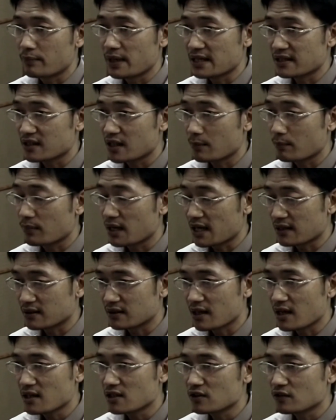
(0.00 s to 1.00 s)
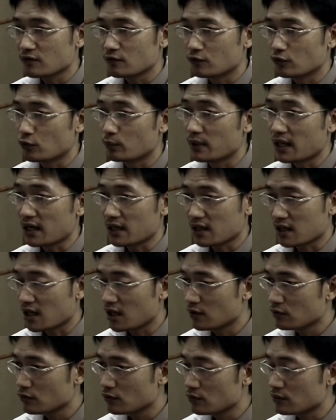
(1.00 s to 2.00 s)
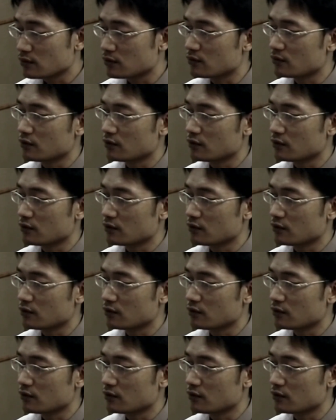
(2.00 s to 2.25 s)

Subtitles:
baseline blood test, full blood count,